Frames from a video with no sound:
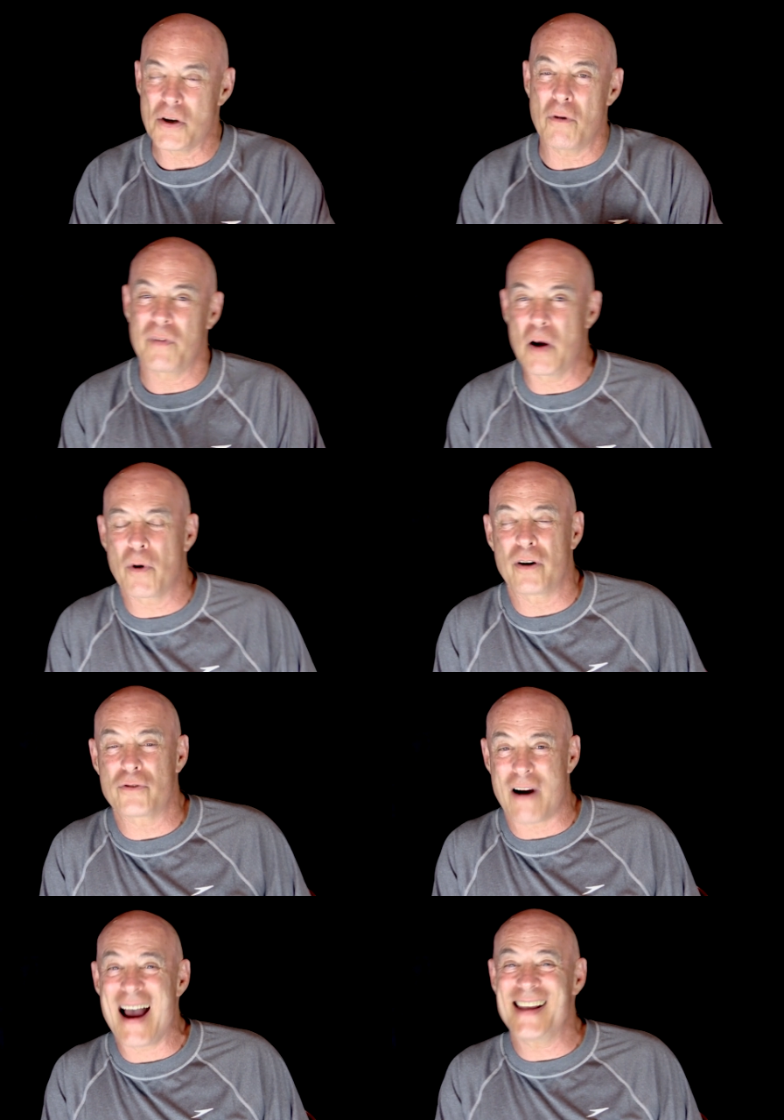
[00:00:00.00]
So if you were to
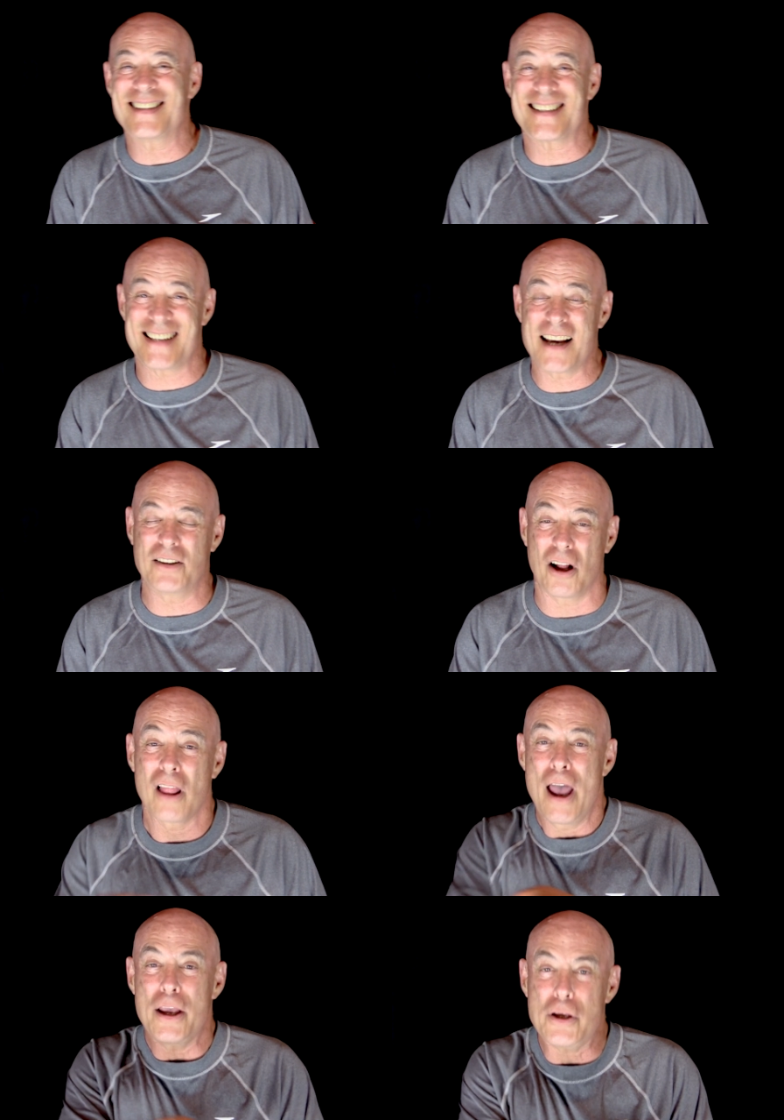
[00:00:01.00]
try and
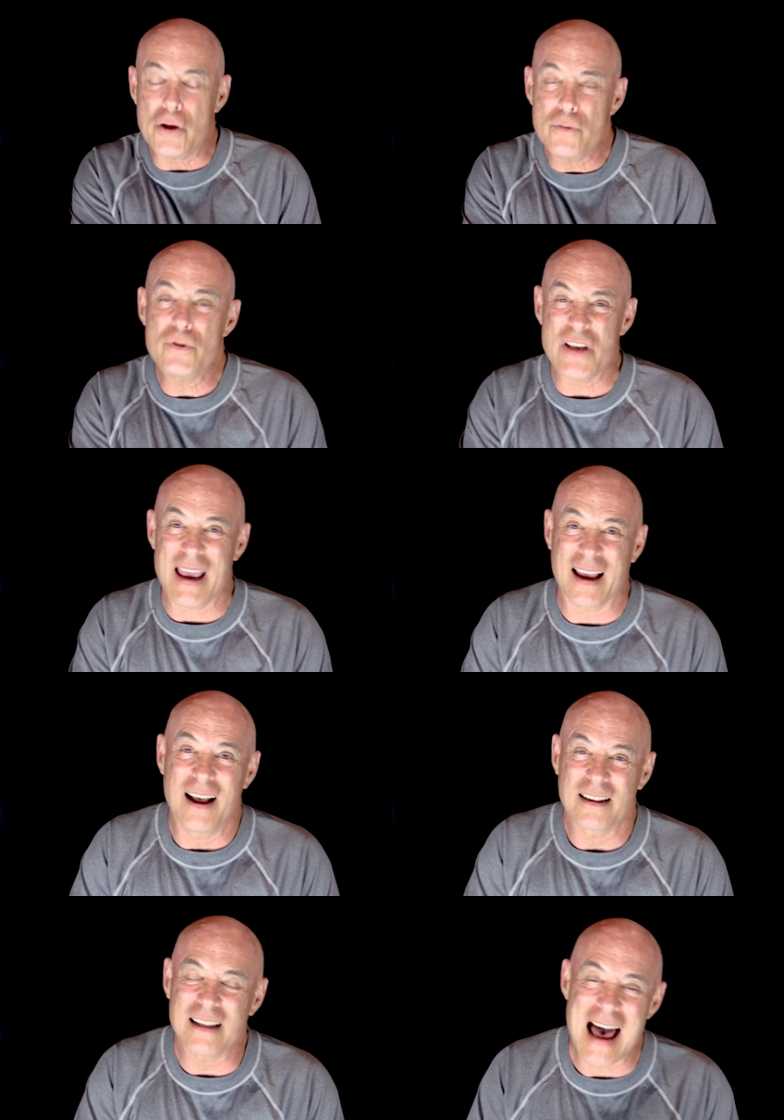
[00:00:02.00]
signal using
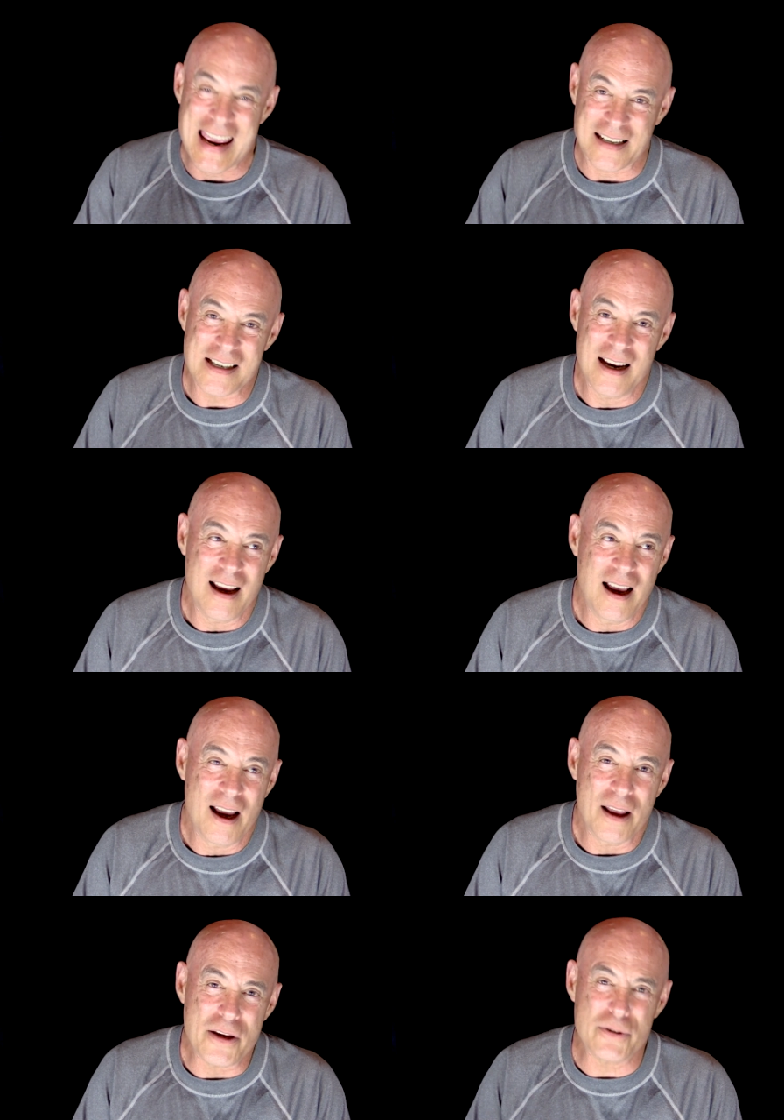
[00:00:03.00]
light,
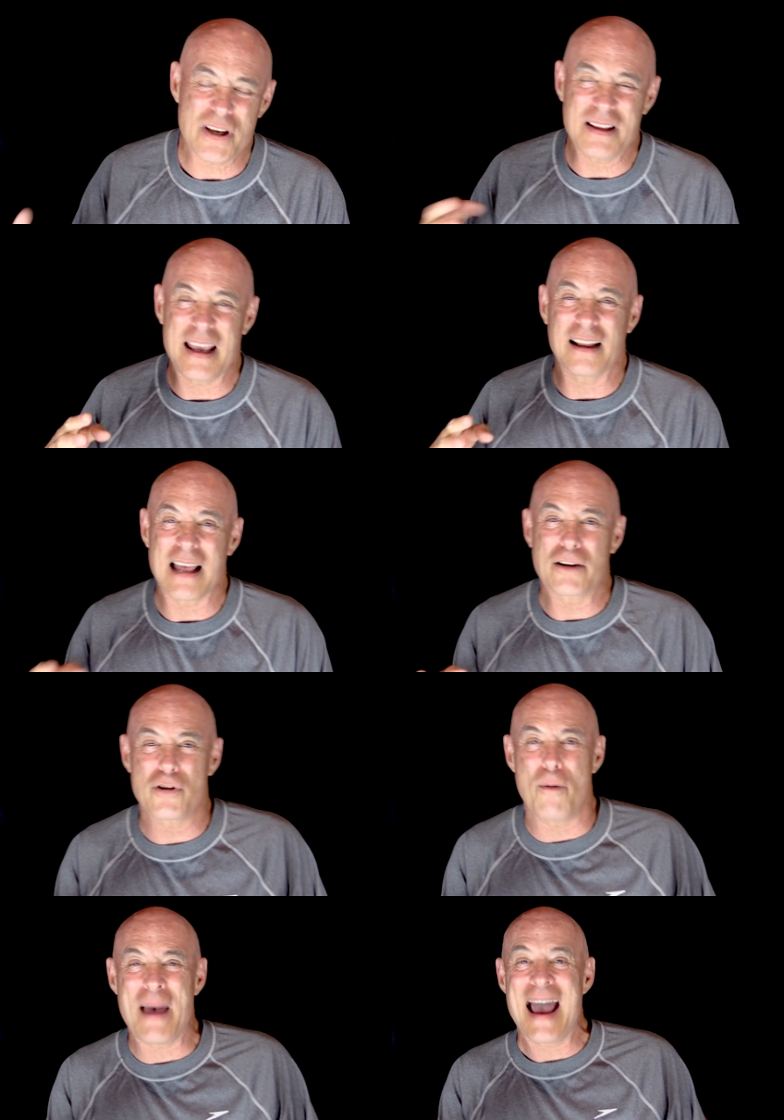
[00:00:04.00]
using the
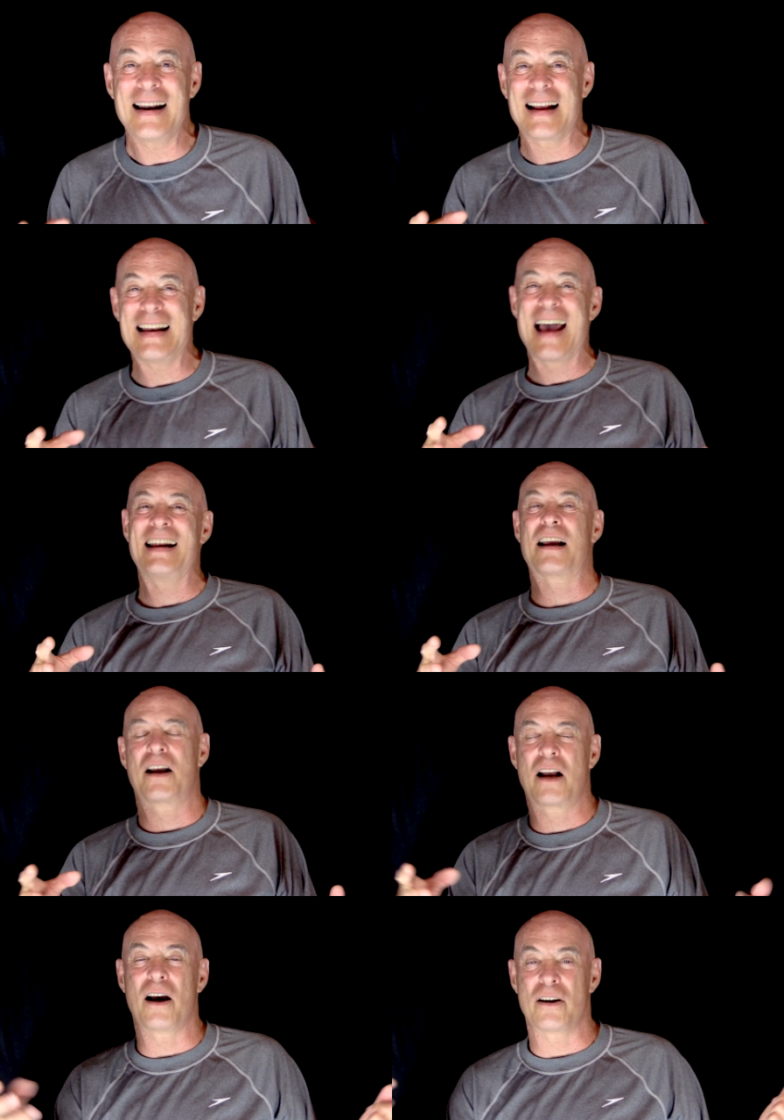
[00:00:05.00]
electromagnetic
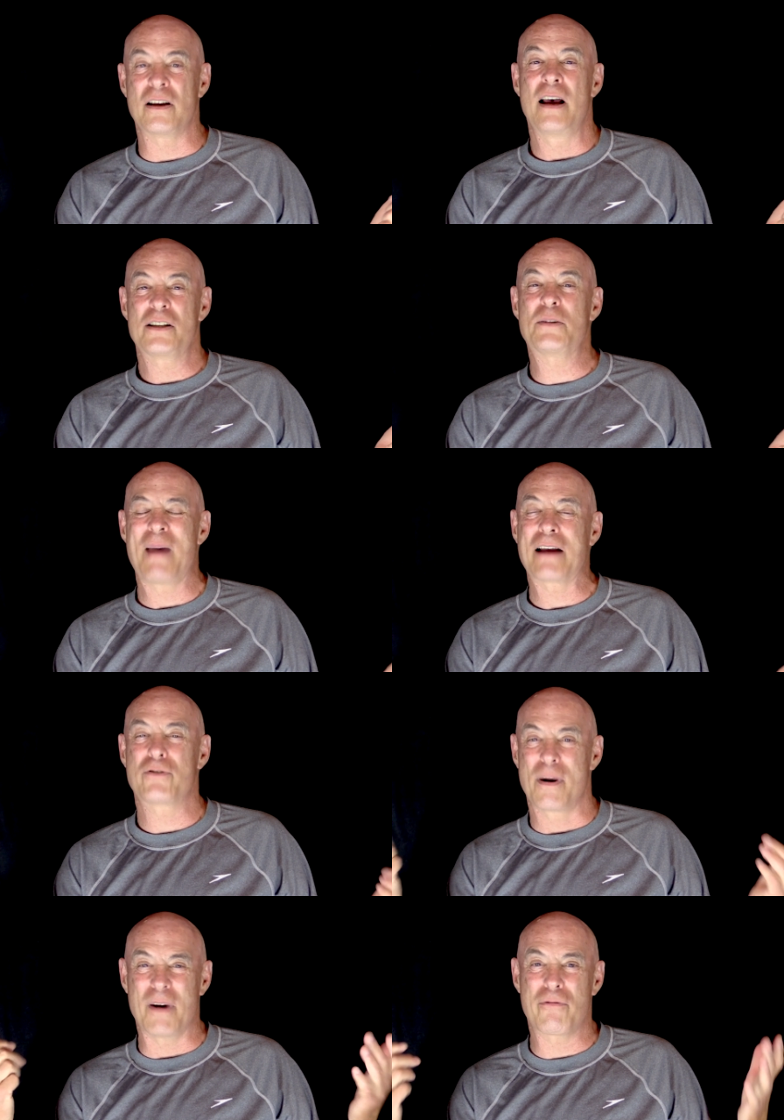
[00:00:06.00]
uh,
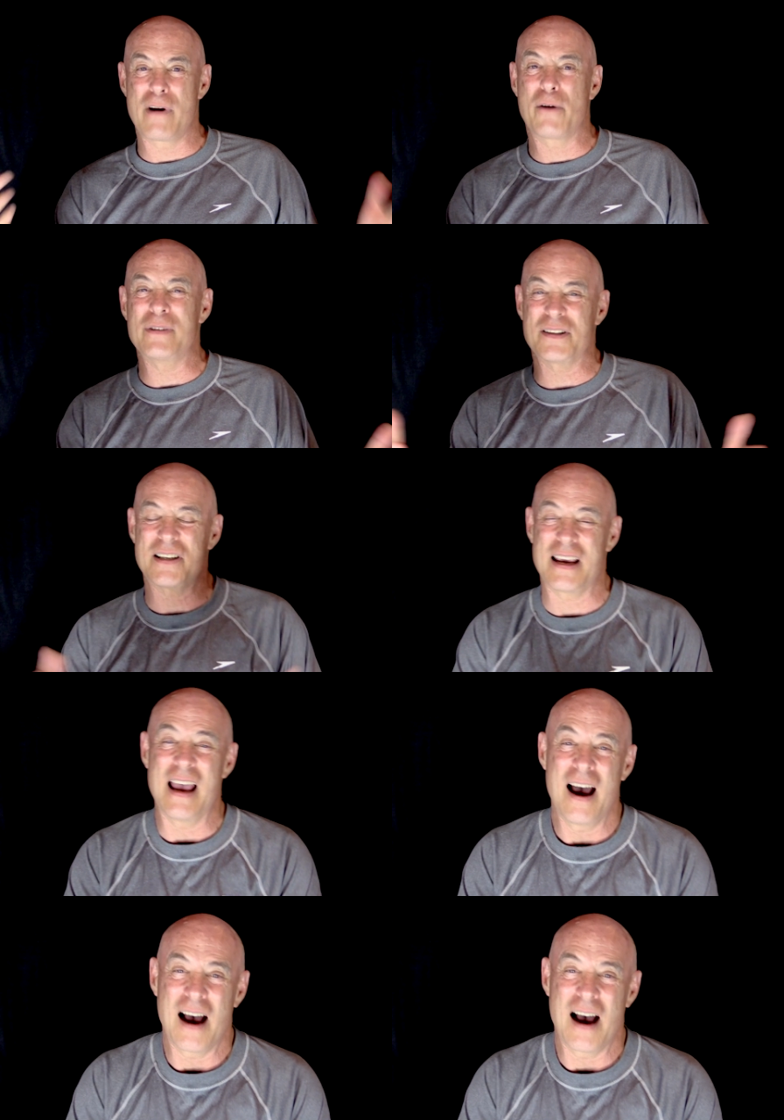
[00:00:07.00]
spectrum, a frequency